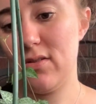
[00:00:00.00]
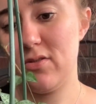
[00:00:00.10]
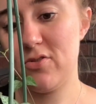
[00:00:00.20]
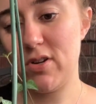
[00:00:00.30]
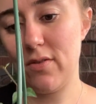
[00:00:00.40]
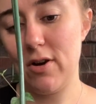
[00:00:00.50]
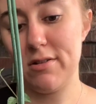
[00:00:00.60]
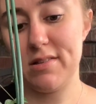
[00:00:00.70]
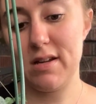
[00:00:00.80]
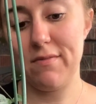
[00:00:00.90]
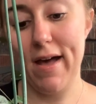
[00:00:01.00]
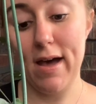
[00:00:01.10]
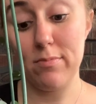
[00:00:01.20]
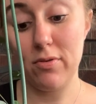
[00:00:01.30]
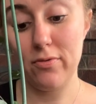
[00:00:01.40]
string of hearts that I've
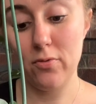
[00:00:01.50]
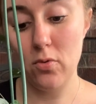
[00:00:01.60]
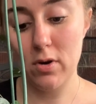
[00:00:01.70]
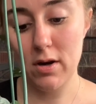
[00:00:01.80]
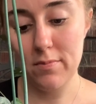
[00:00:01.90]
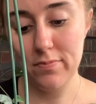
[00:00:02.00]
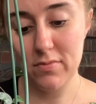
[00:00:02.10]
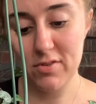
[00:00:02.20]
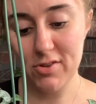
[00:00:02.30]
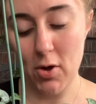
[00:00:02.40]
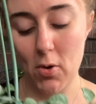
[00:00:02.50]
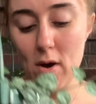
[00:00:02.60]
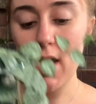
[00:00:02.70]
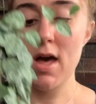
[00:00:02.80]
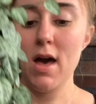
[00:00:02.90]
had before. So
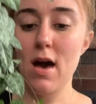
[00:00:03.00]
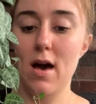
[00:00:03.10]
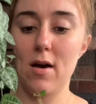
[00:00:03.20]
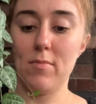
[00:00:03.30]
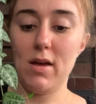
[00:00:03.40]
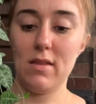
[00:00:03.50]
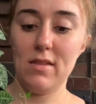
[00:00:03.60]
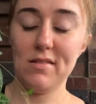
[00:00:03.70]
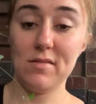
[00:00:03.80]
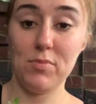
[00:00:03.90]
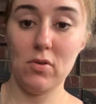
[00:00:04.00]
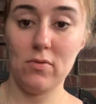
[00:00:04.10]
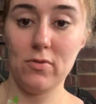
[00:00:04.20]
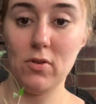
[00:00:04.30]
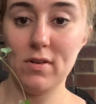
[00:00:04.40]
this is
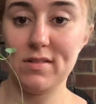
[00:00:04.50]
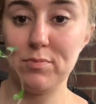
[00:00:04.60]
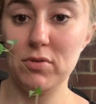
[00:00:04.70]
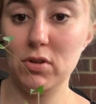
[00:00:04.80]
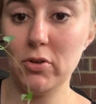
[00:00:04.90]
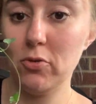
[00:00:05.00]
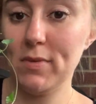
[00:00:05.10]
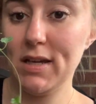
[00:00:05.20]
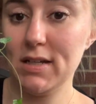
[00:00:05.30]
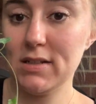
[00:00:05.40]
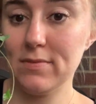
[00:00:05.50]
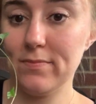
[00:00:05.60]
beautiful. It's blooming.